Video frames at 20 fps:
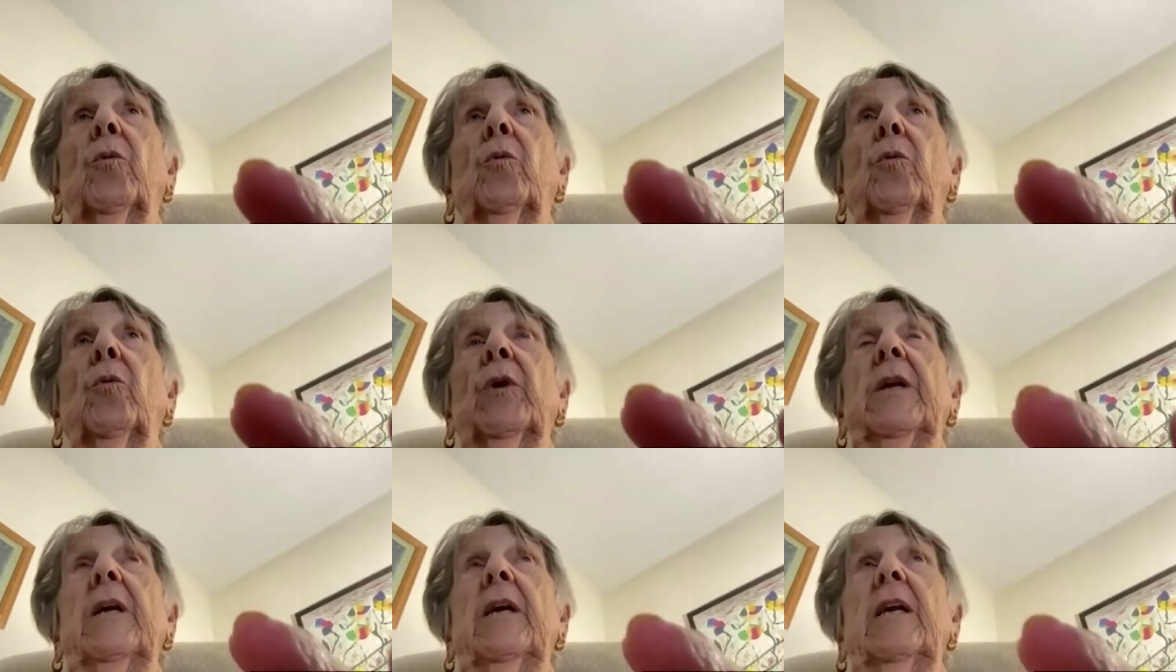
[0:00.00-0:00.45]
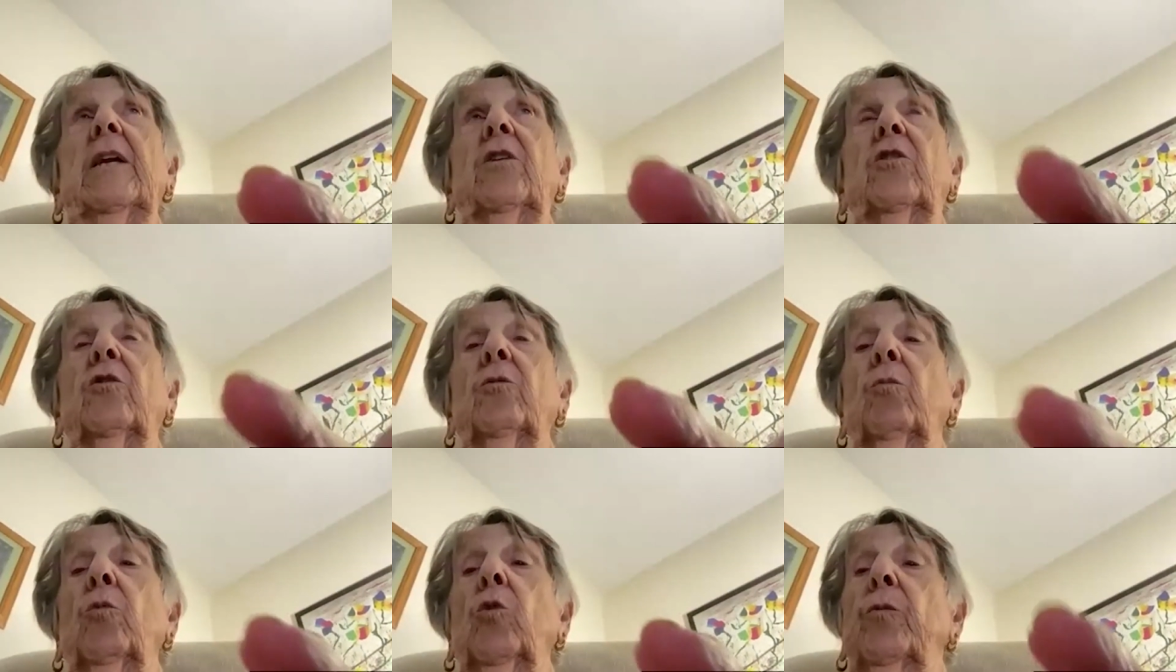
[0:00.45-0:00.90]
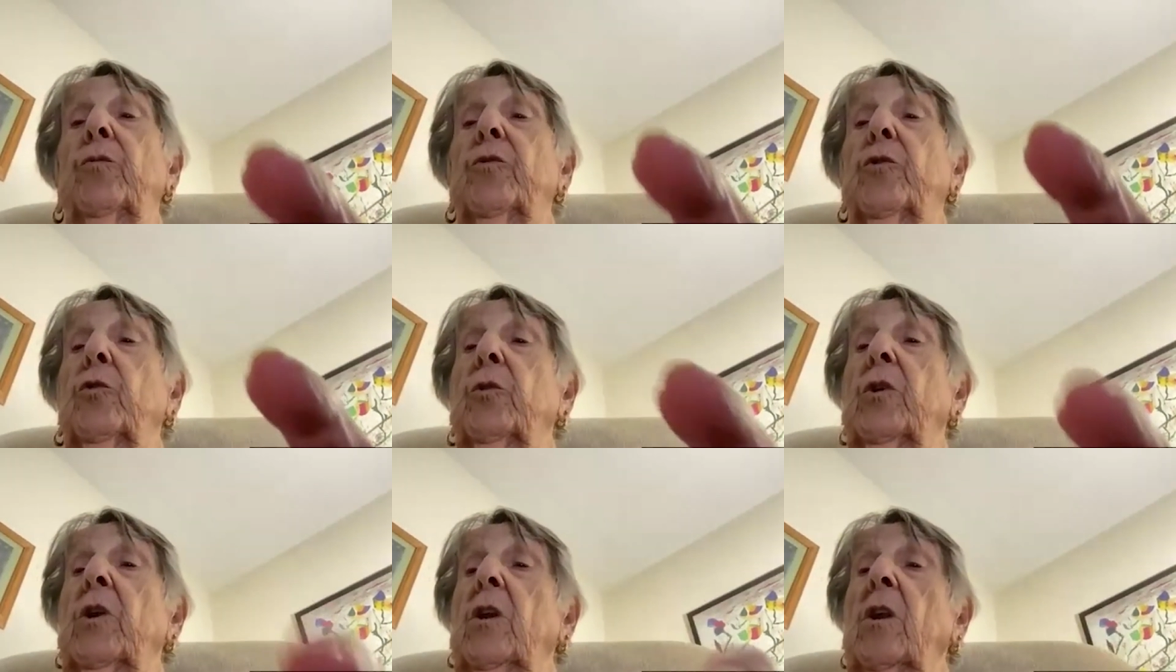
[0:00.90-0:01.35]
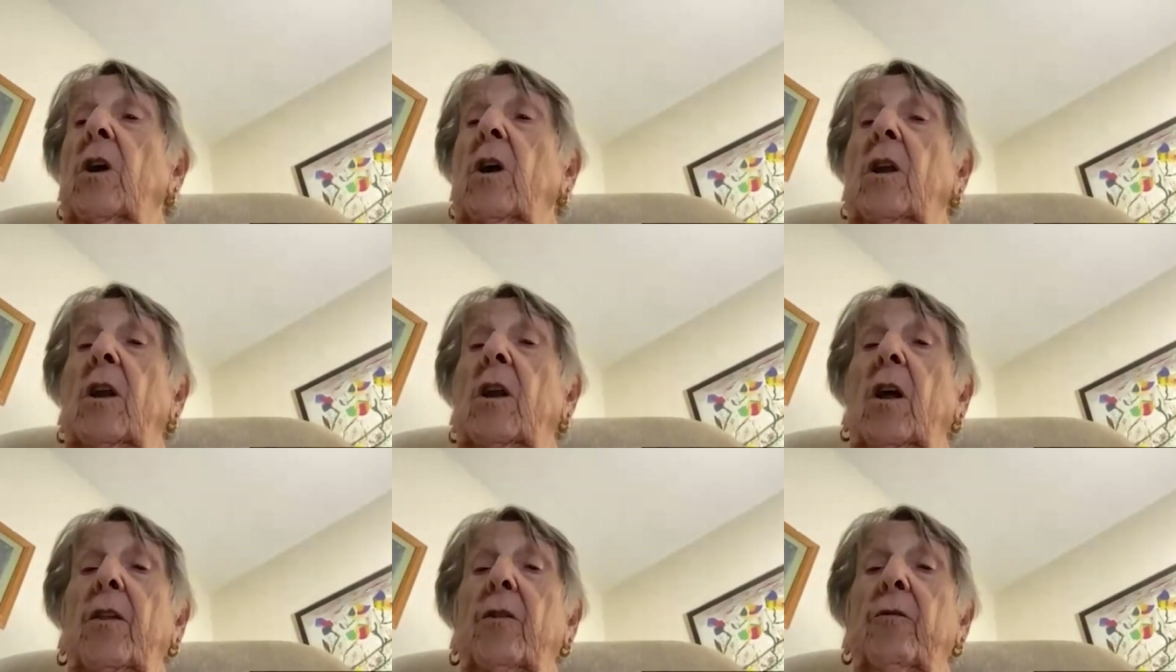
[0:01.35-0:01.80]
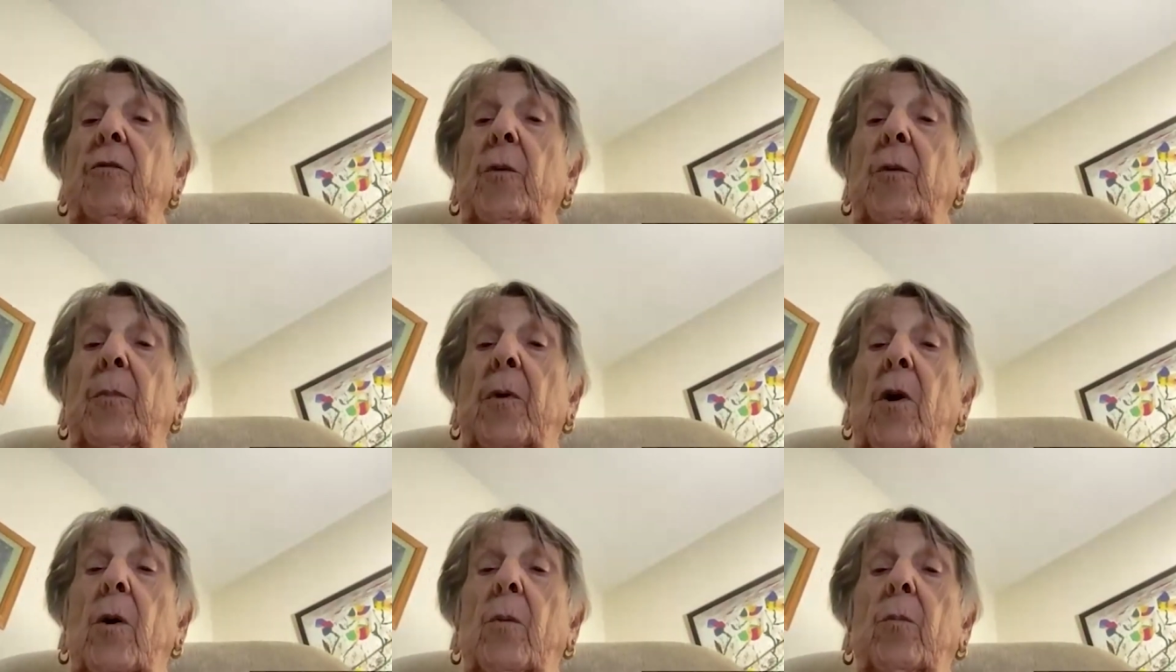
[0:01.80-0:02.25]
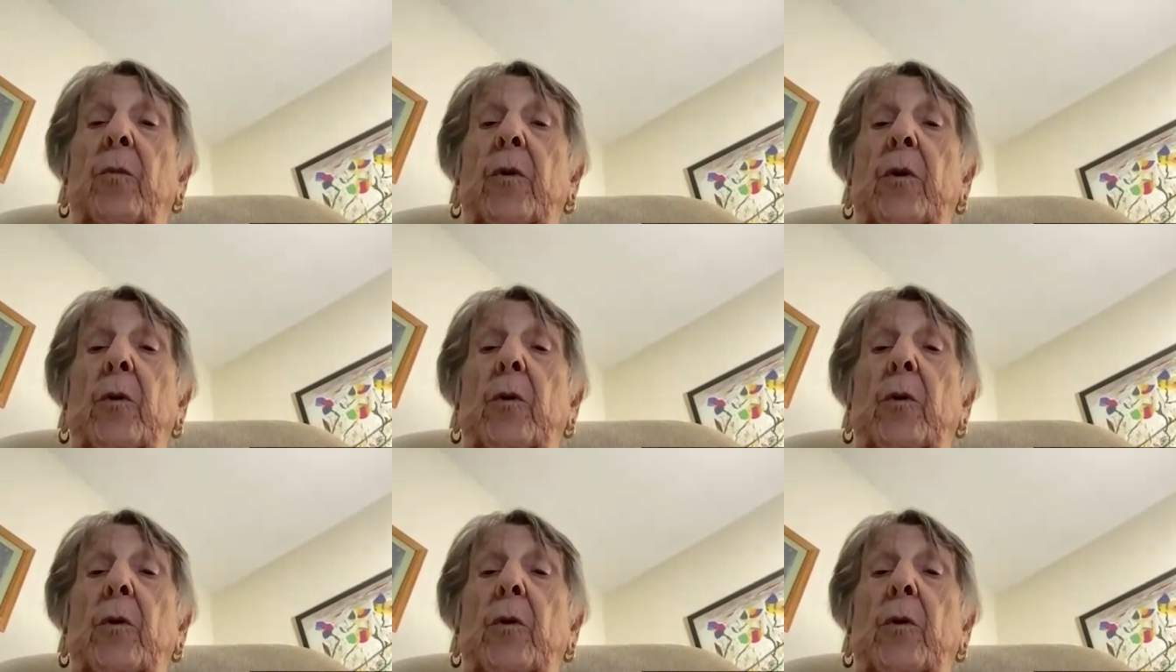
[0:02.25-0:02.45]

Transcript: we needed to move to another apartment.